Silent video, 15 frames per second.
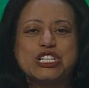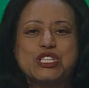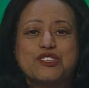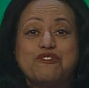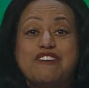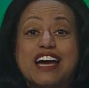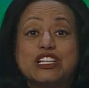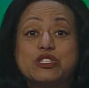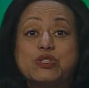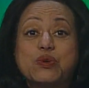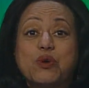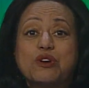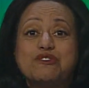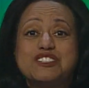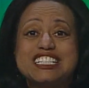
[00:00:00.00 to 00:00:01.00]
here's the final
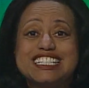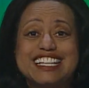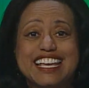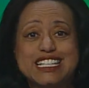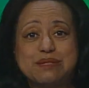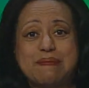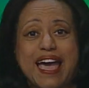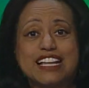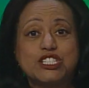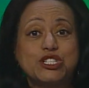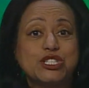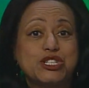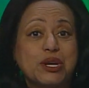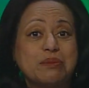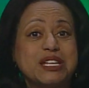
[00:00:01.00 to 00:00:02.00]
score for today's
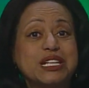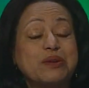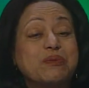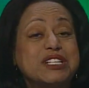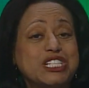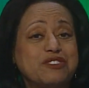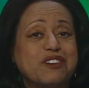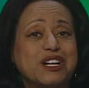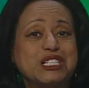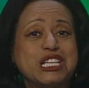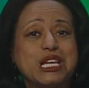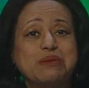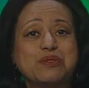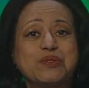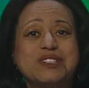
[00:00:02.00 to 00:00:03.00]
match, determining which of our
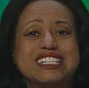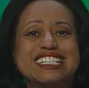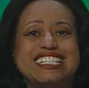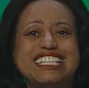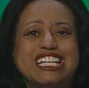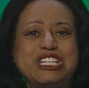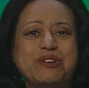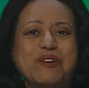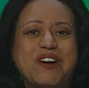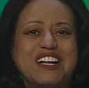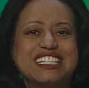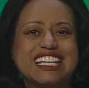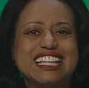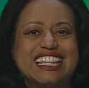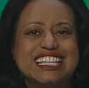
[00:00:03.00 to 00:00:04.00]
teams will continue
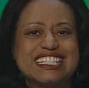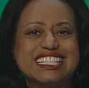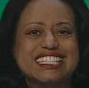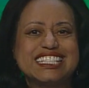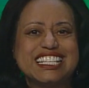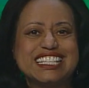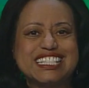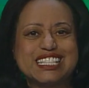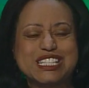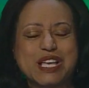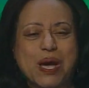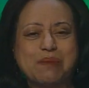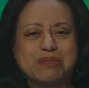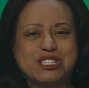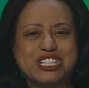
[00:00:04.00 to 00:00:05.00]
on in this
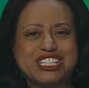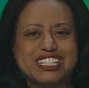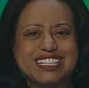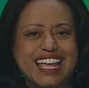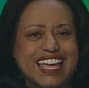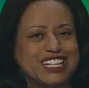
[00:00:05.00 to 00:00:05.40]
season's competition